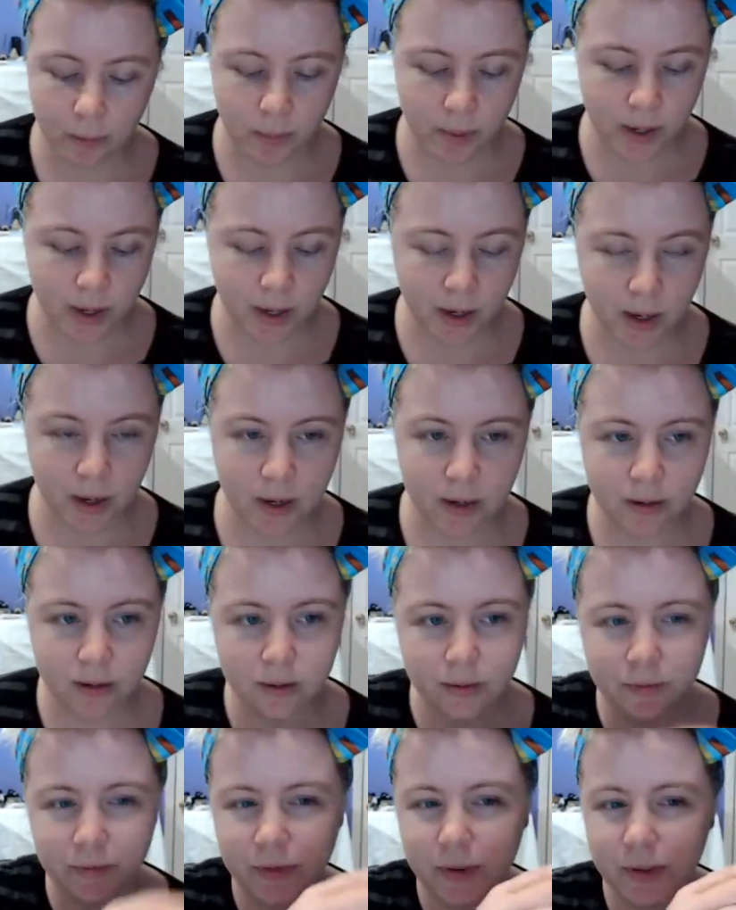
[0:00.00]
grumpy.
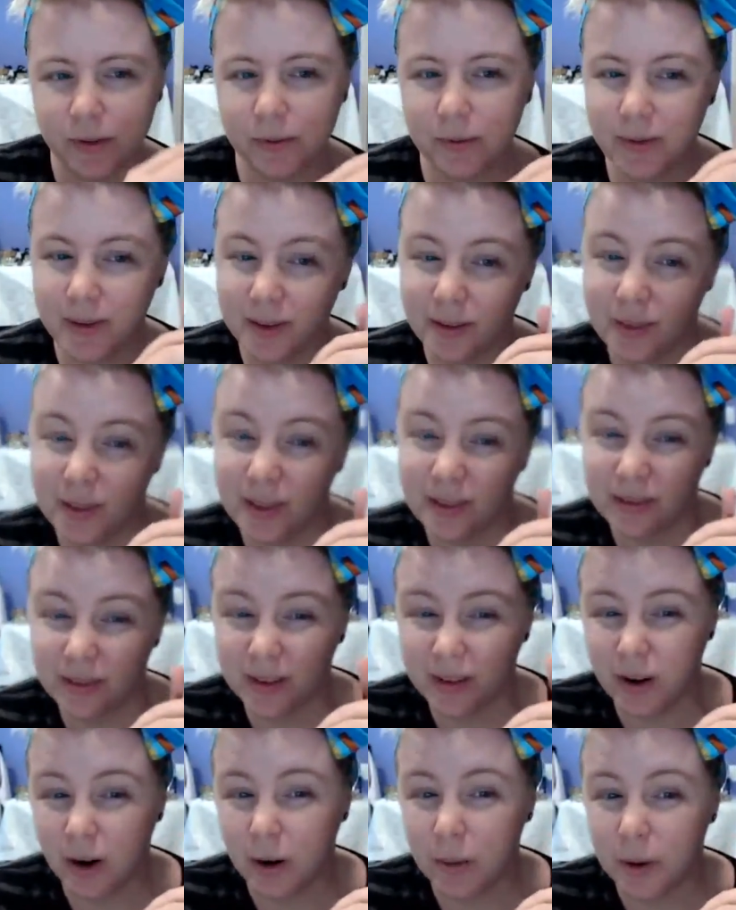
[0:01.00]
And for
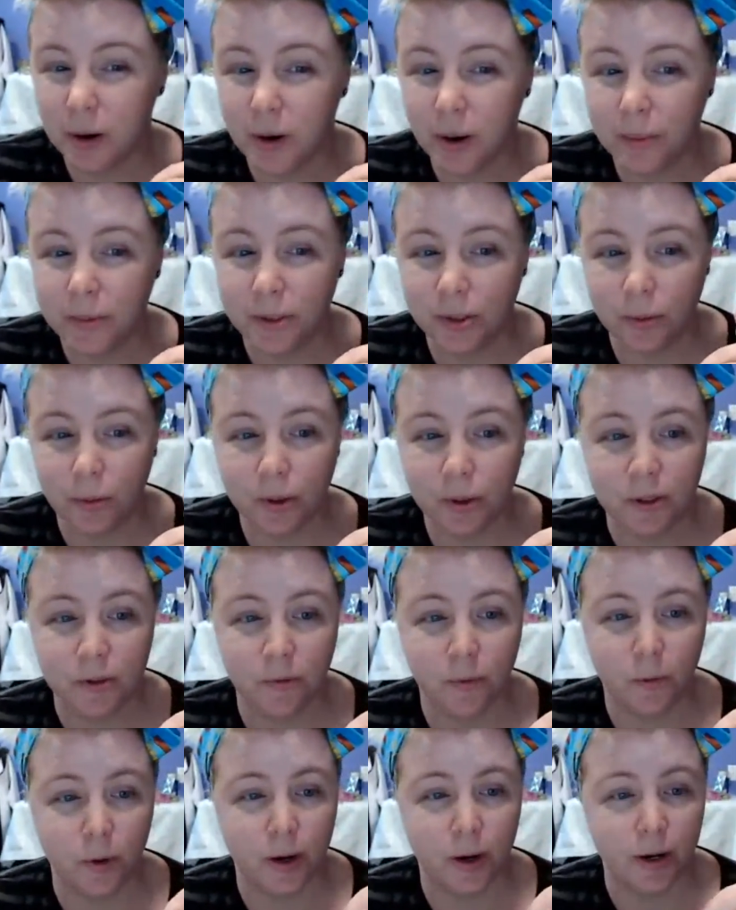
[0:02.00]
the hermit crab just
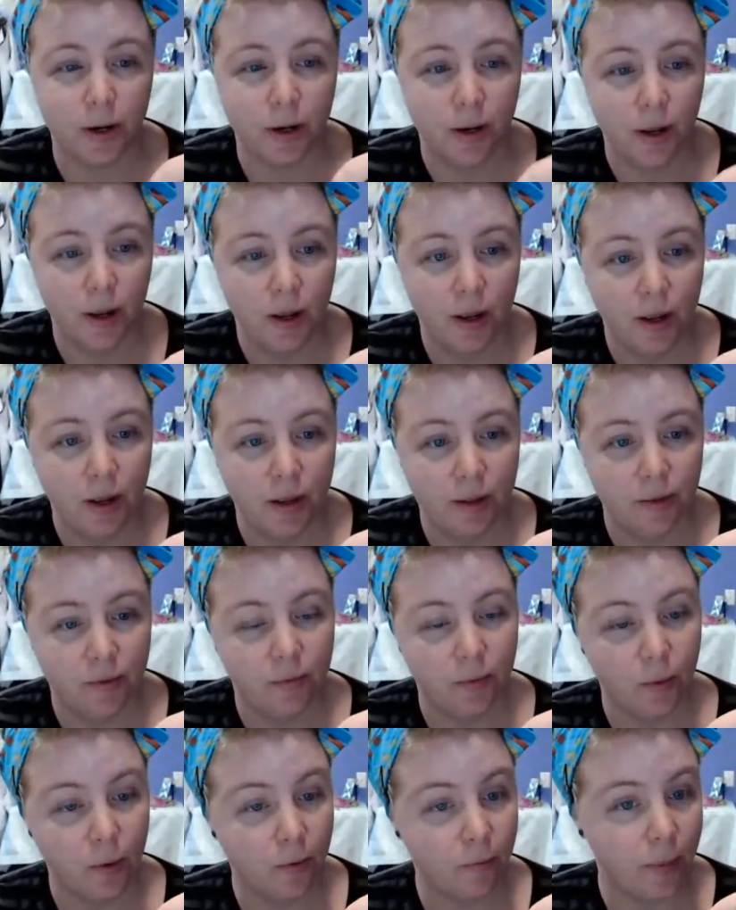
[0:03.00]
works for it. And
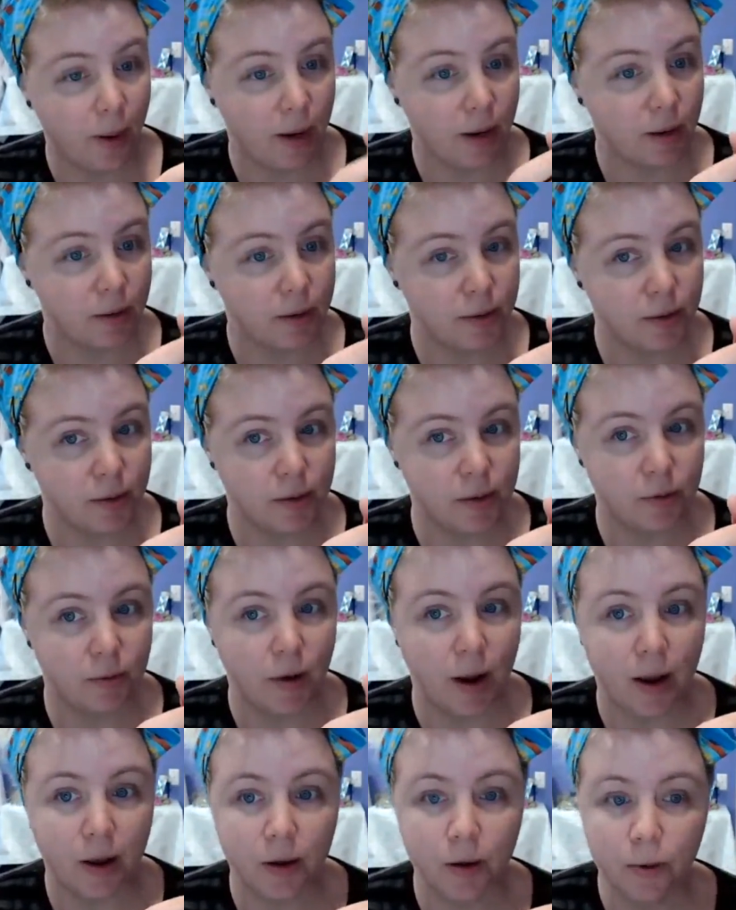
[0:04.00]
the Four of Pentacles is a
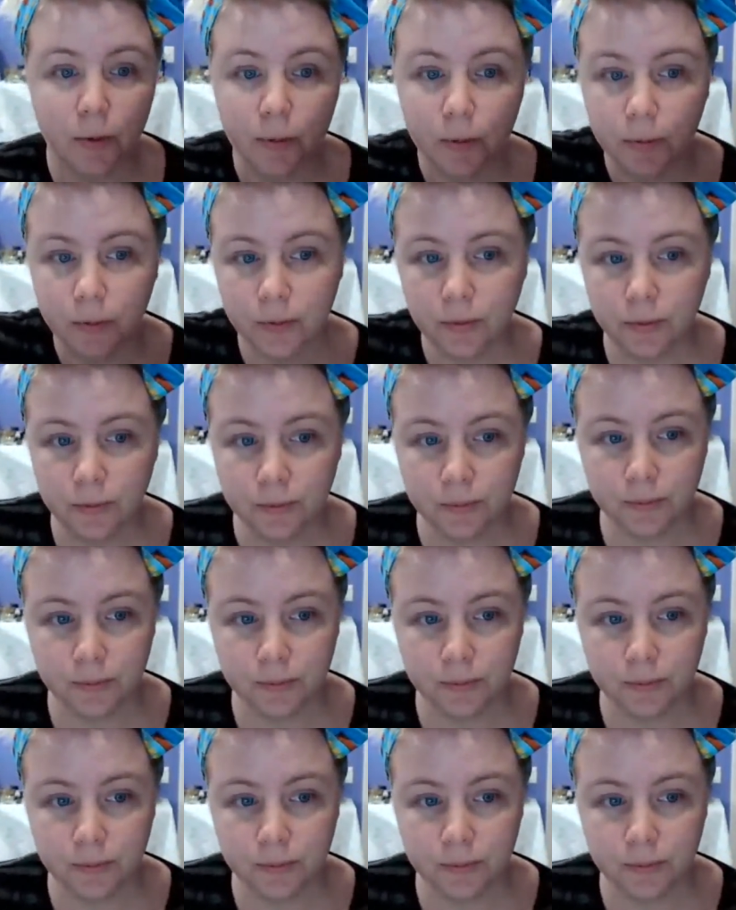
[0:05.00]
raccoon.